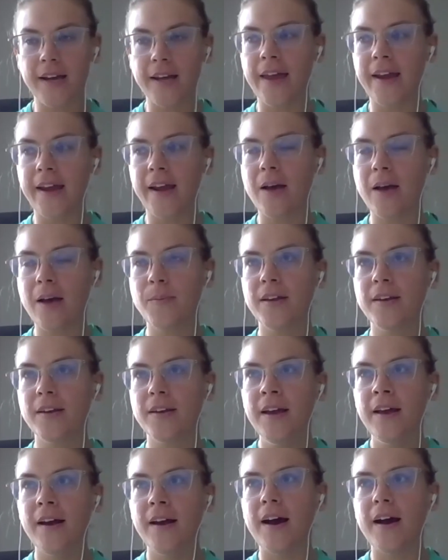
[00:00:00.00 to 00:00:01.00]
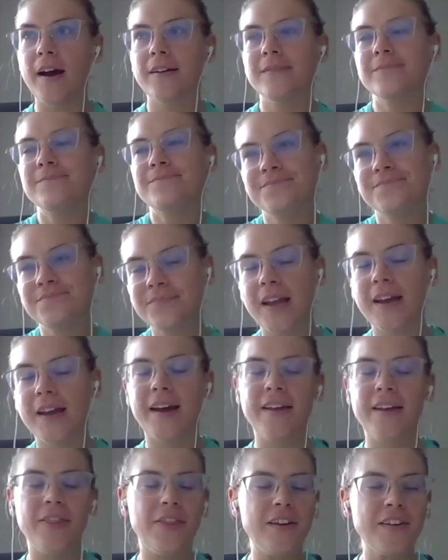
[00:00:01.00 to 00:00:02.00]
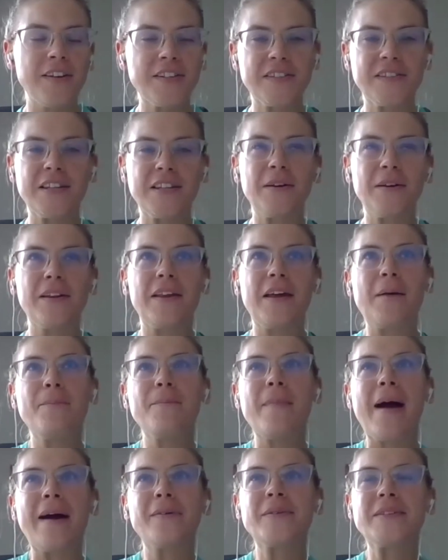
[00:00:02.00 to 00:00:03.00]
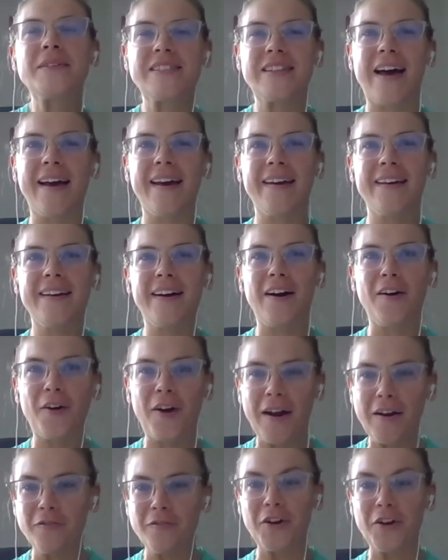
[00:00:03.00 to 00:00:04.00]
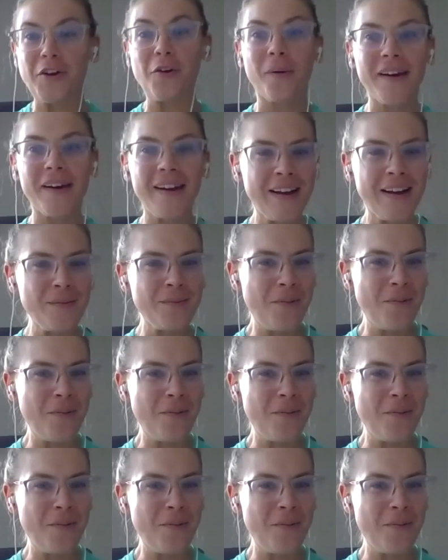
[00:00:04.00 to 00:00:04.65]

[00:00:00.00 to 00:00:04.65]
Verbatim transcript: Like, I mean, this the amounts that are kind of annoying about